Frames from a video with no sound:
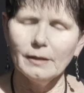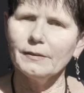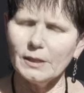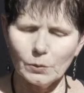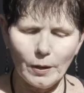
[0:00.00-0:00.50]

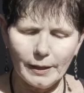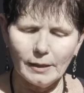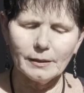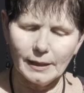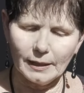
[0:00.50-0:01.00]
That's why
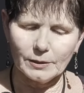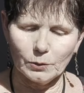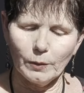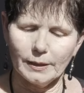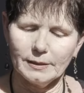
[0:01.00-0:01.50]
our
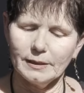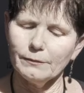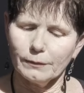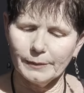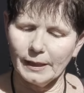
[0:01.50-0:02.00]
council has
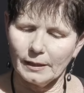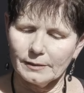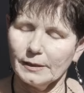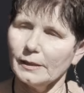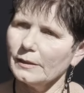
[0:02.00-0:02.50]
said from the
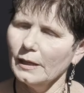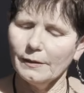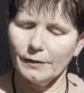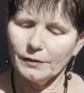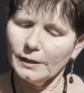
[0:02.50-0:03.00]
outset
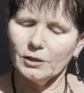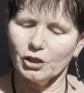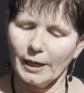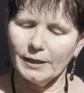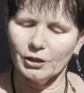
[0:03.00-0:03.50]
that these
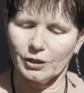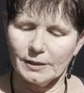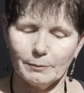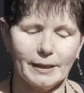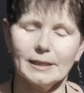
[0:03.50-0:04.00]
changes
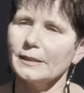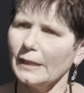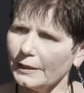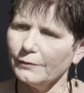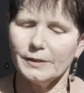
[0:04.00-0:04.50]
make a
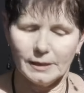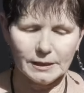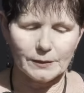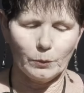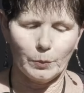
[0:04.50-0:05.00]
ton of
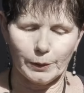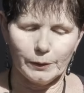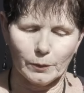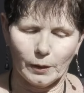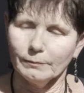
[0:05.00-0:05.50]
sense for
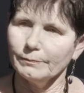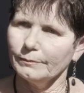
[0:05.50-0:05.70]
Porirua.